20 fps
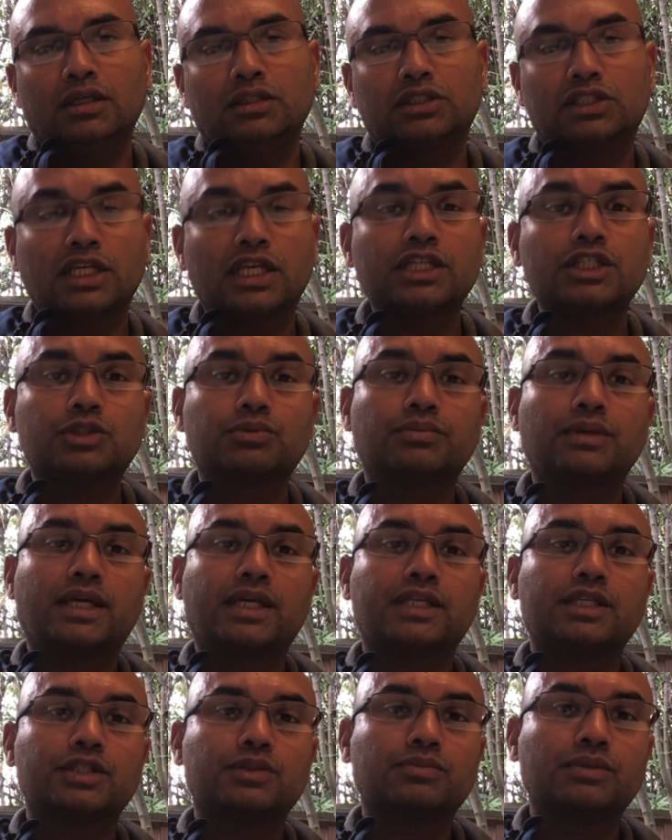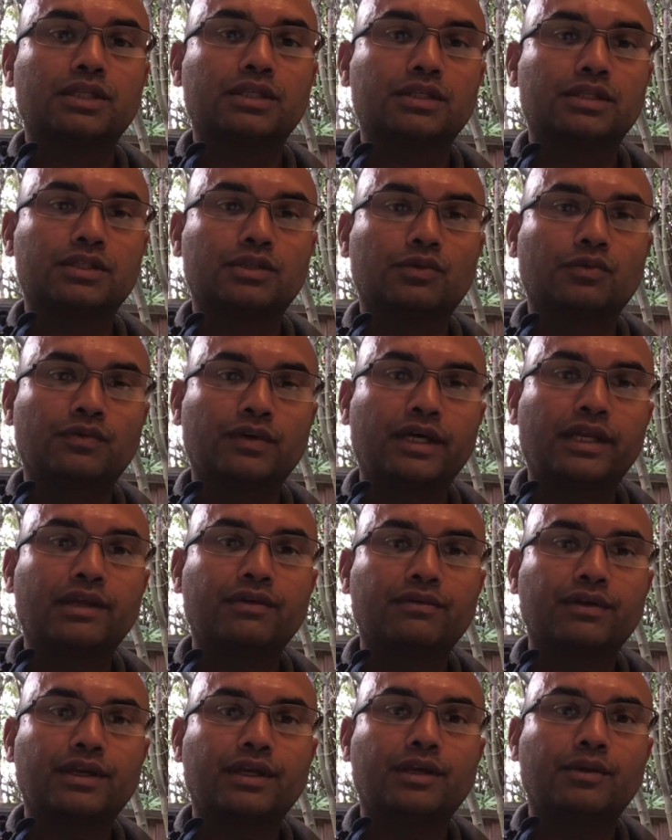Change management is a
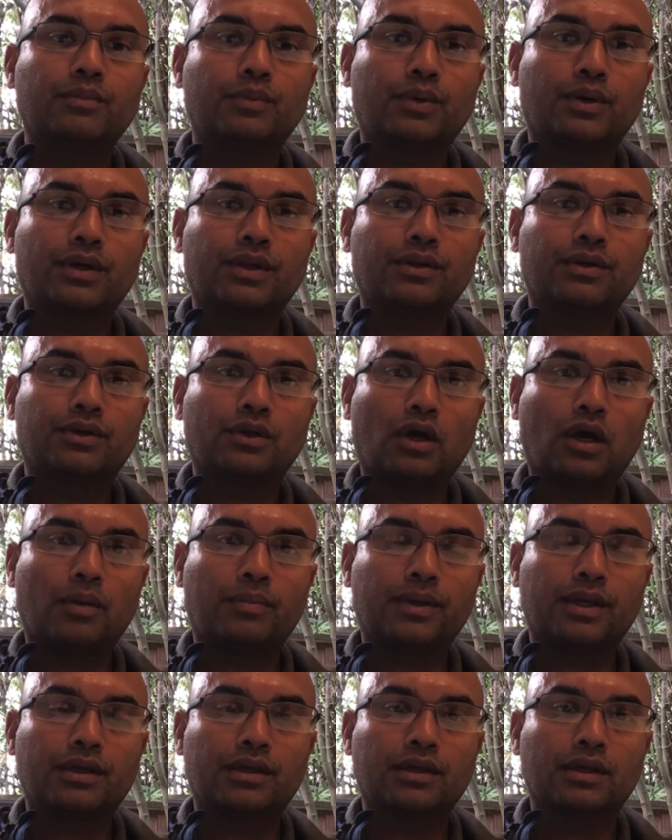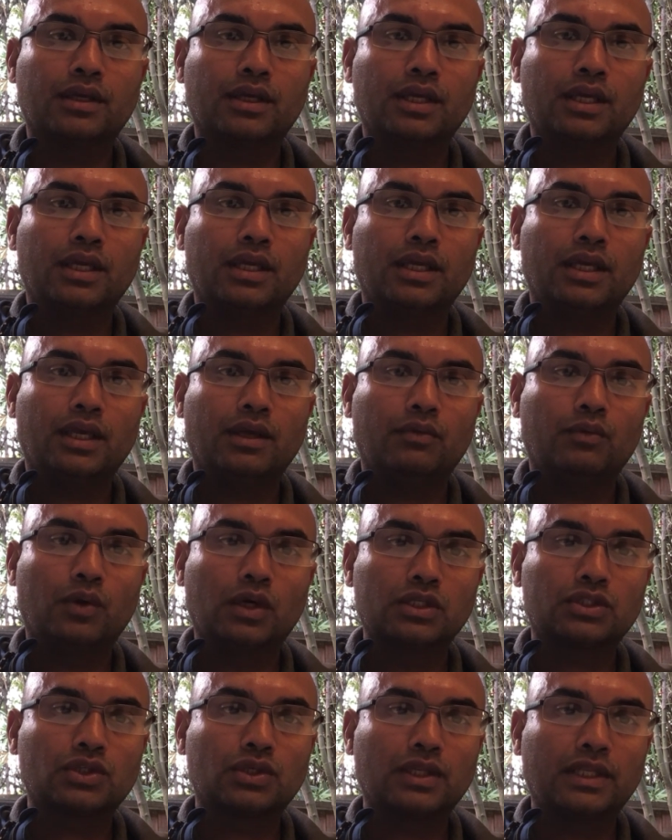very, very important topic.
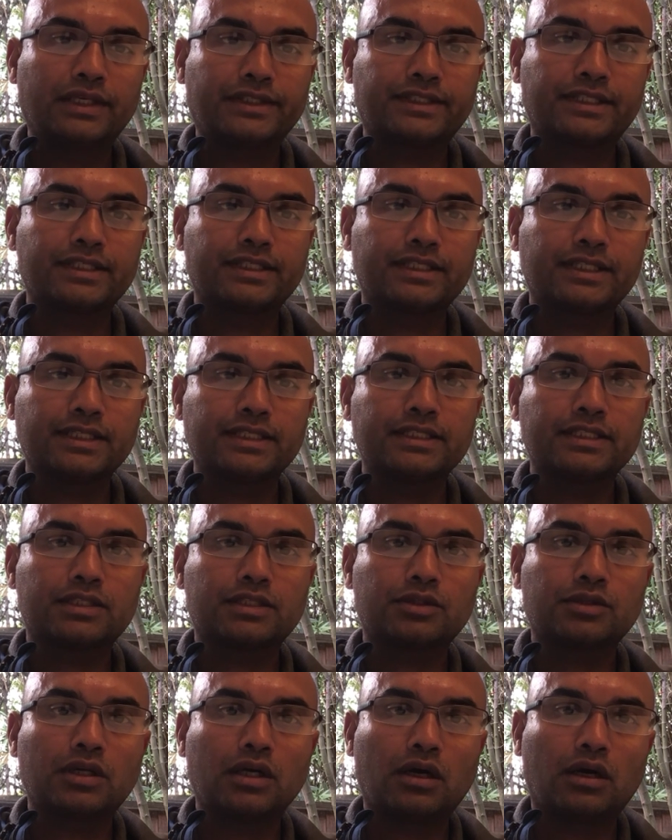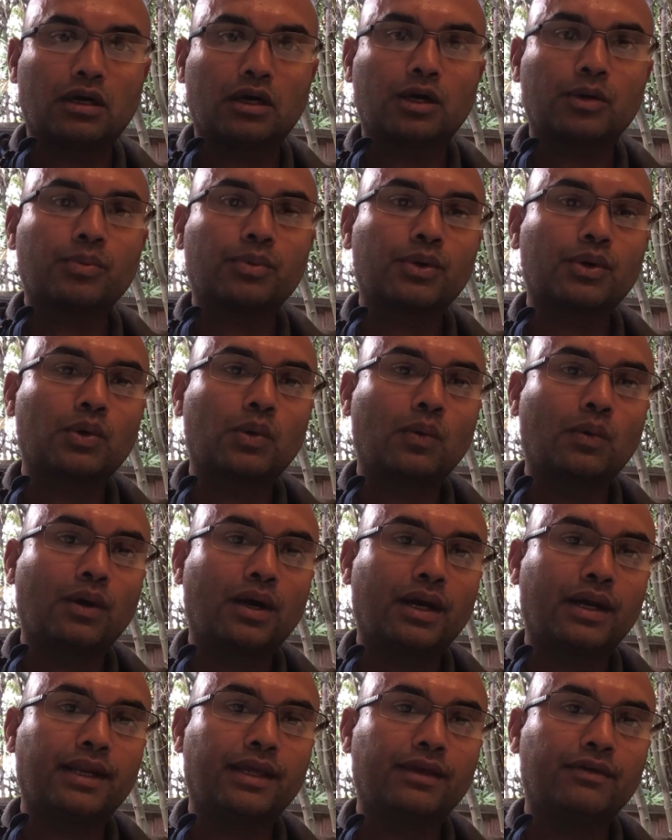Virtual assistants are
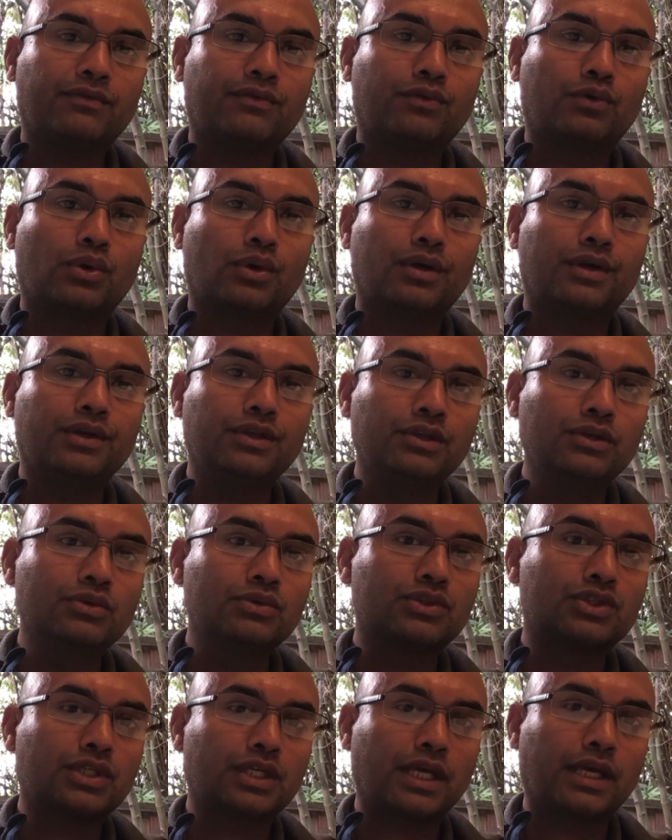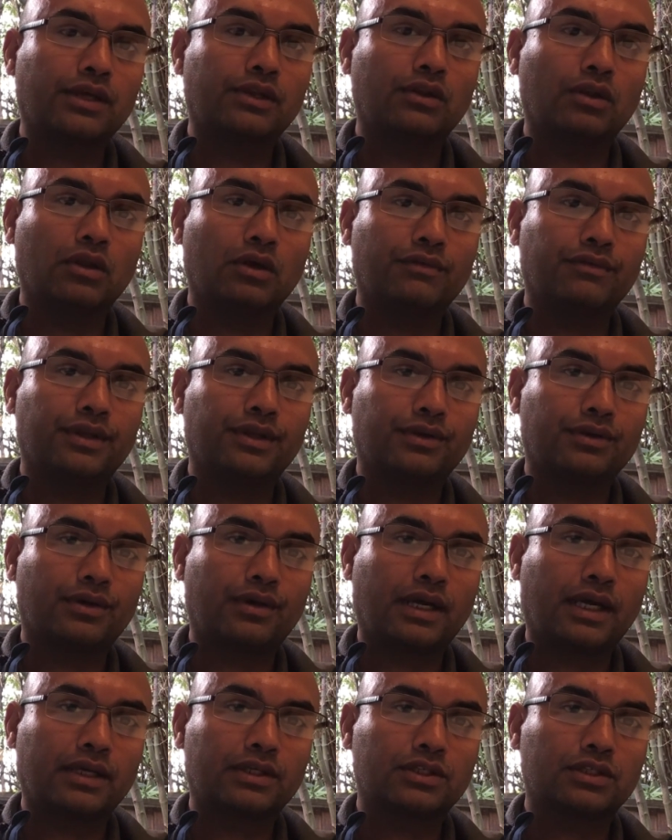providing for a new channel of
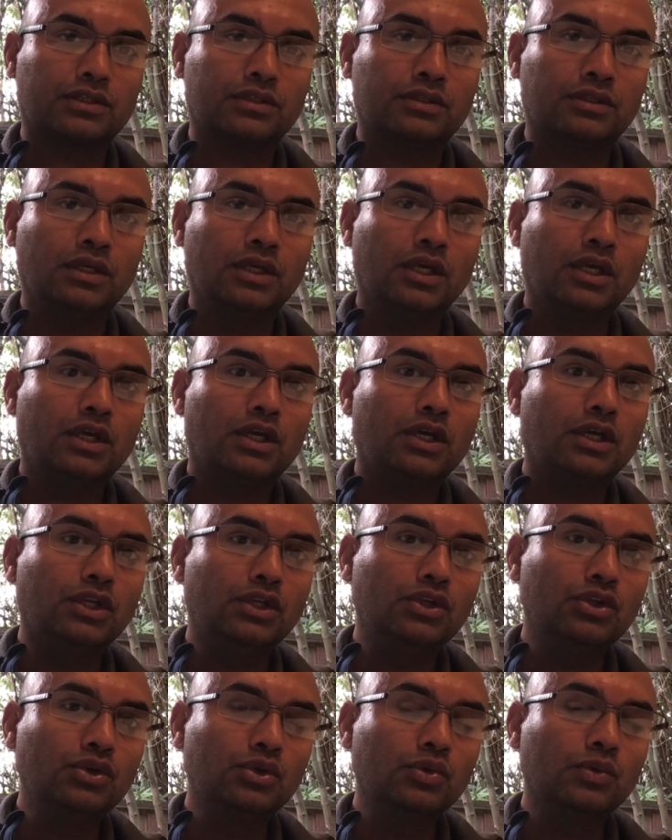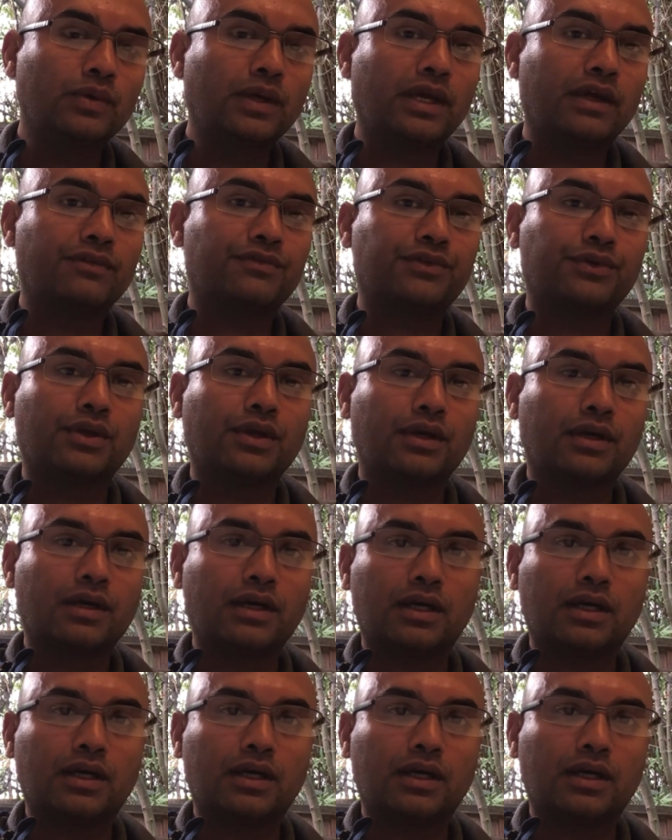interaction, a new way for your